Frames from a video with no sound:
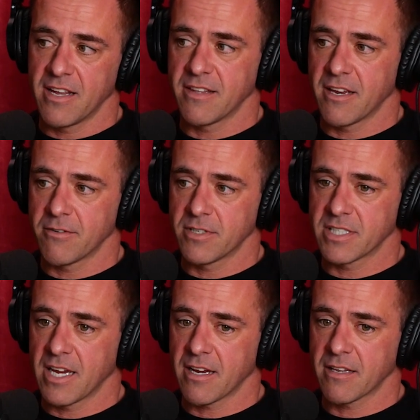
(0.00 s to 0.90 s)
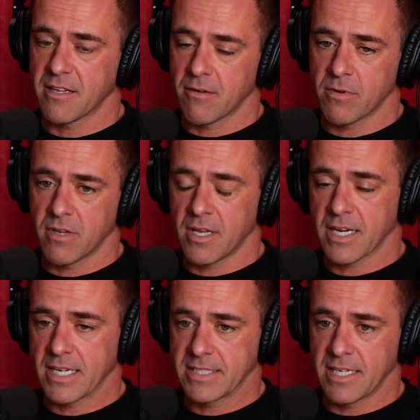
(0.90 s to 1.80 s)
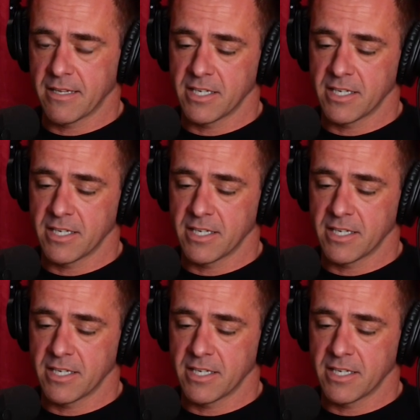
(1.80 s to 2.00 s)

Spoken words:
And then it was like I said,